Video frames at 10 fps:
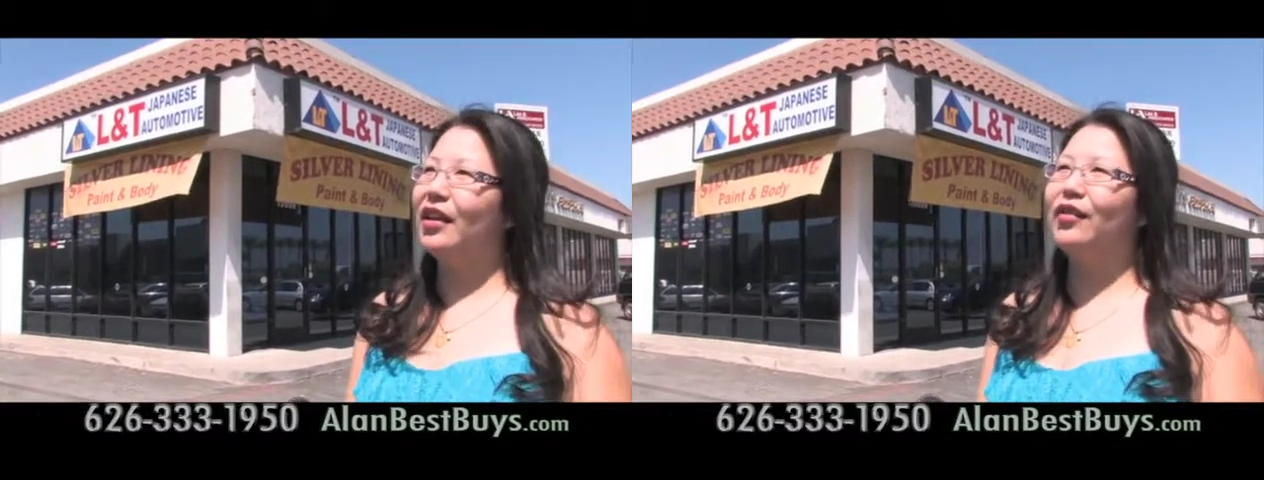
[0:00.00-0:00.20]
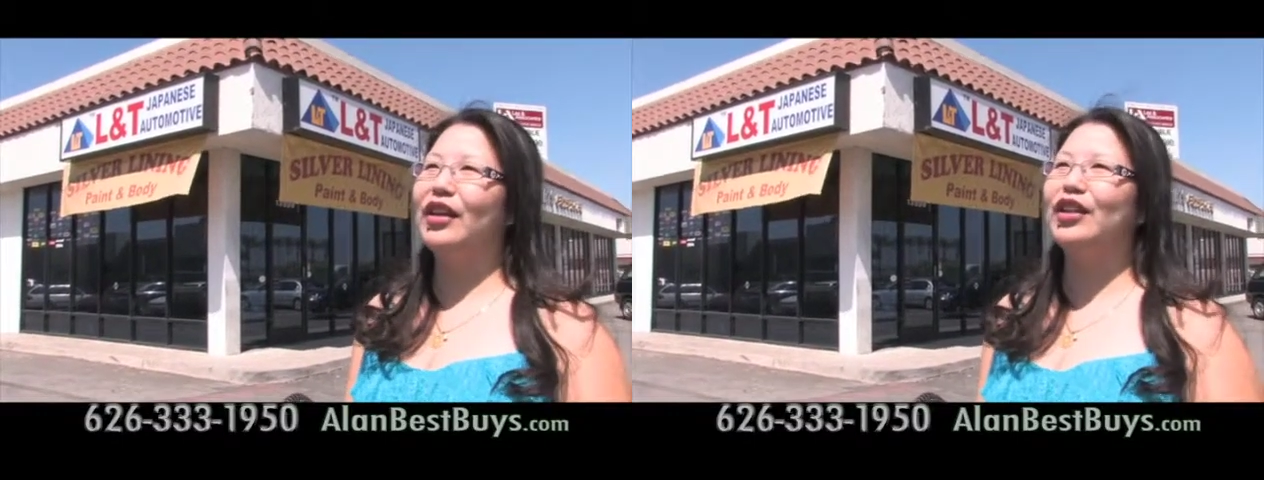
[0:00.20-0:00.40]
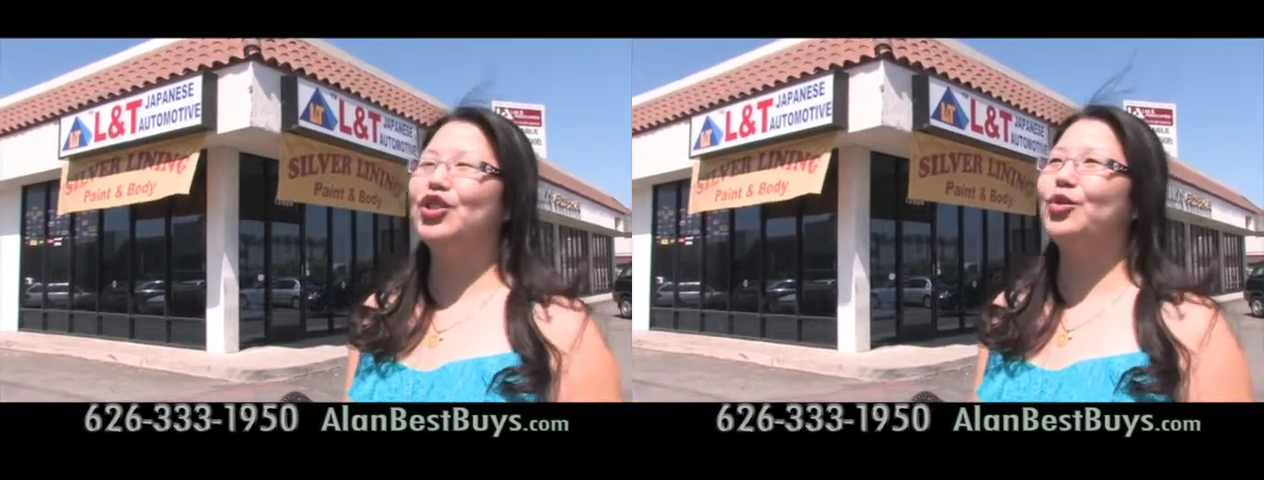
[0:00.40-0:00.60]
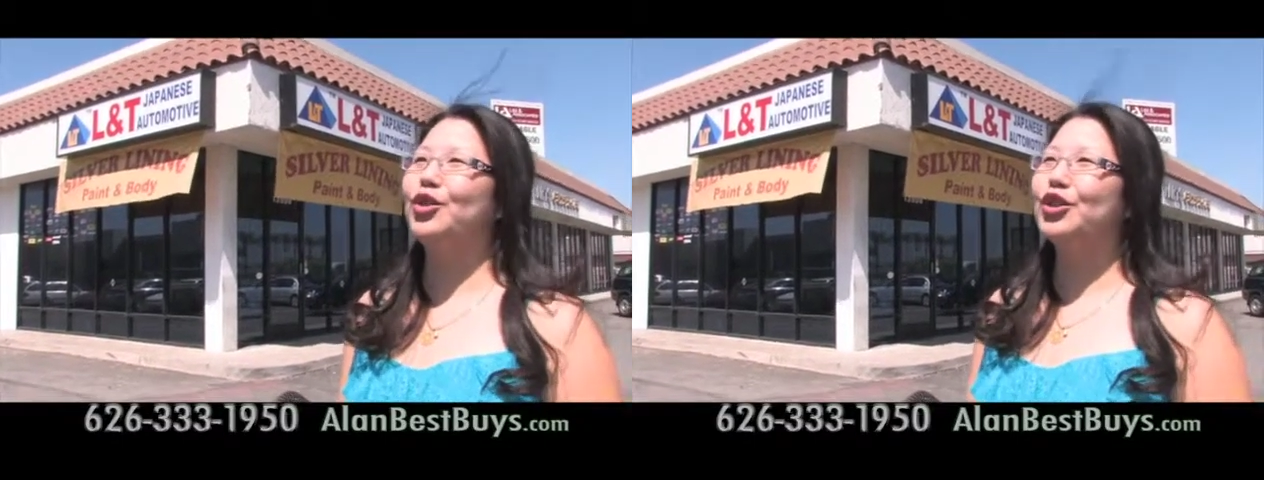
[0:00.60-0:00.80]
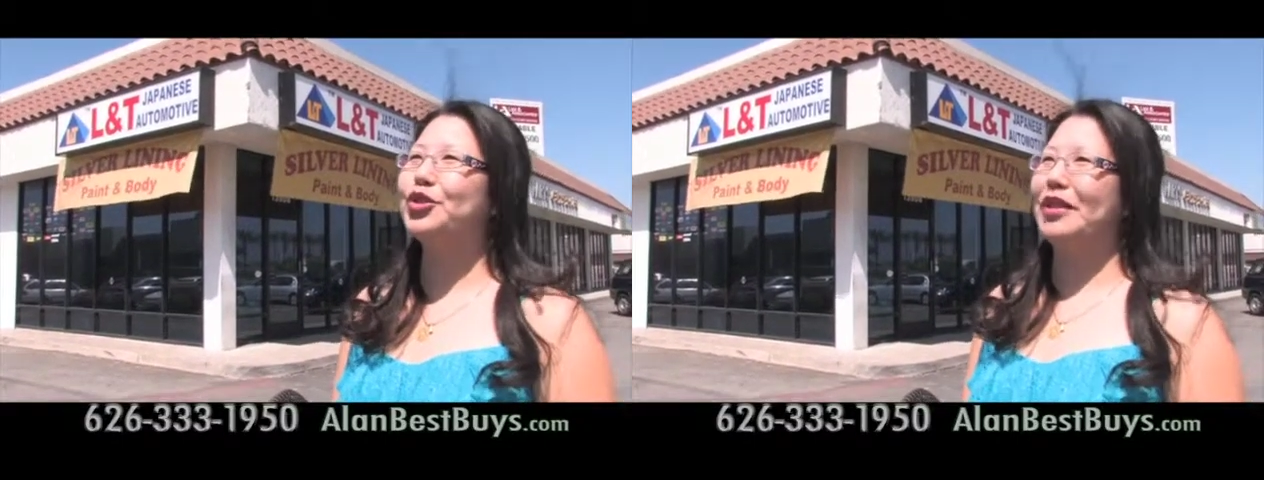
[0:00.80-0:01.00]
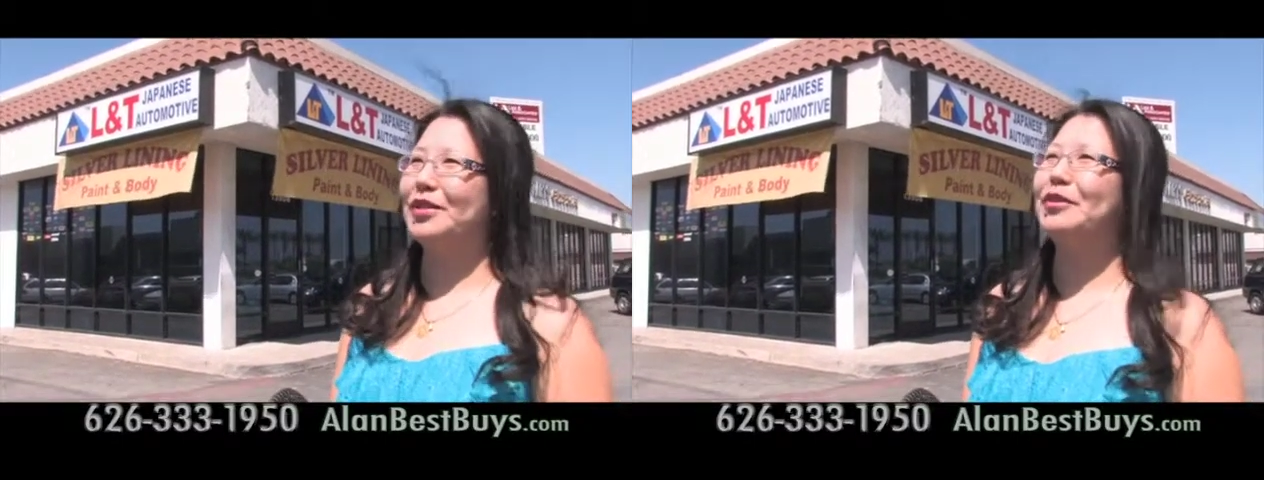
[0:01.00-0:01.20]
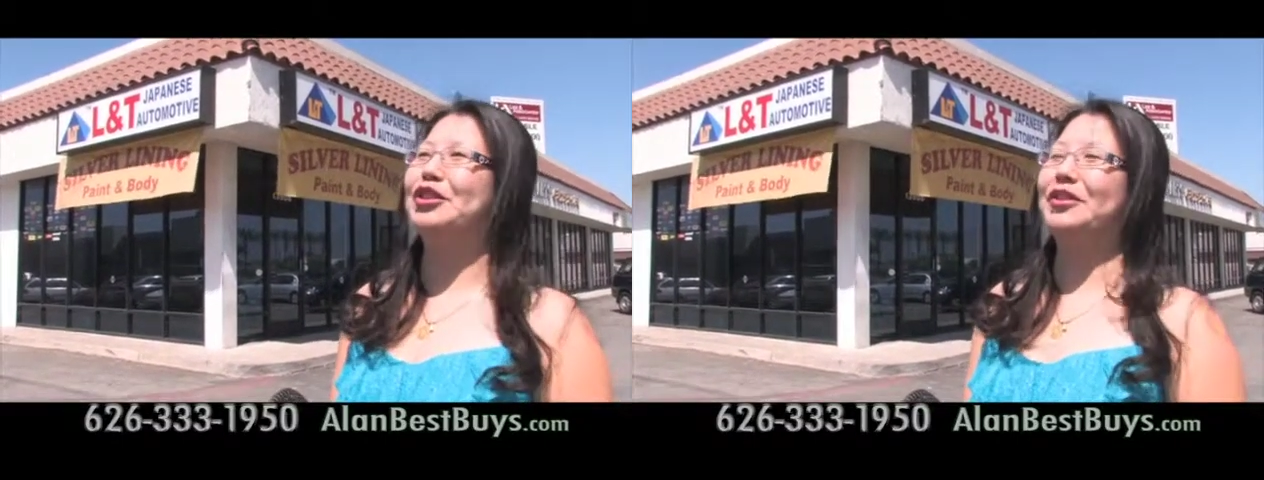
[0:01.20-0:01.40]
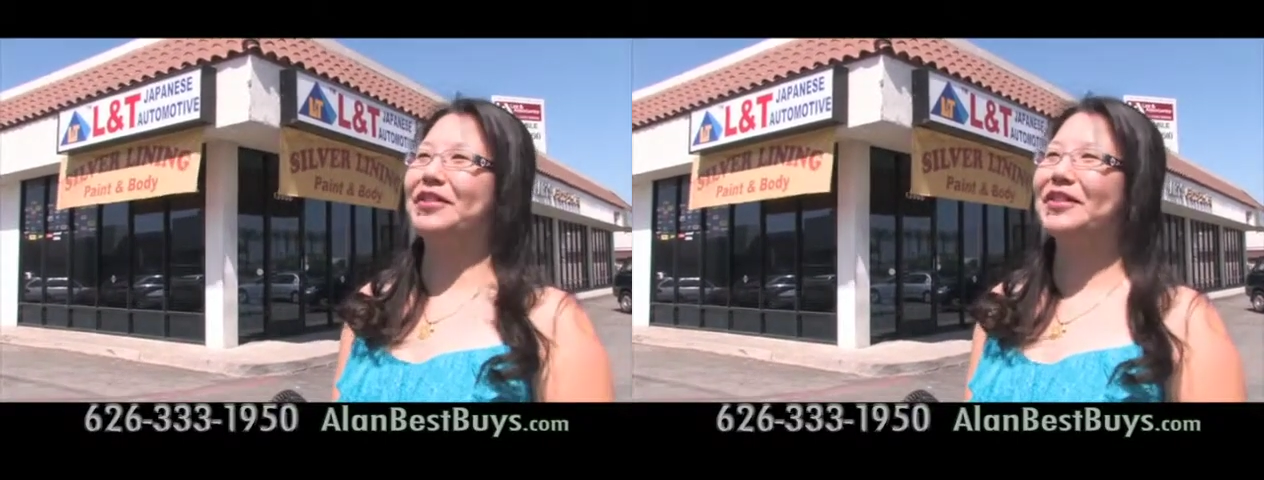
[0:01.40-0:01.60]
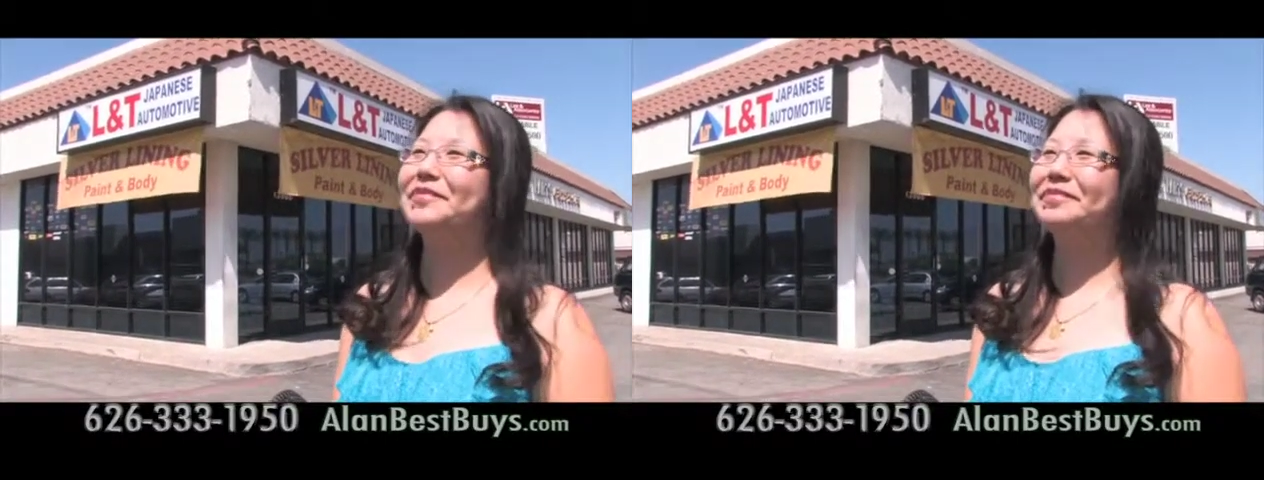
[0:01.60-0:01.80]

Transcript: even engine work, transmissions.